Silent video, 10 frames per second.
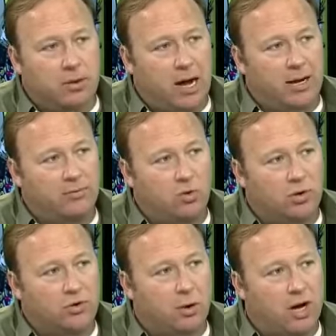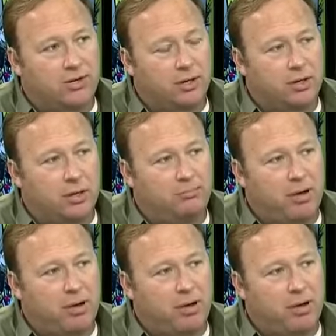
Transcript: the body of George Washington and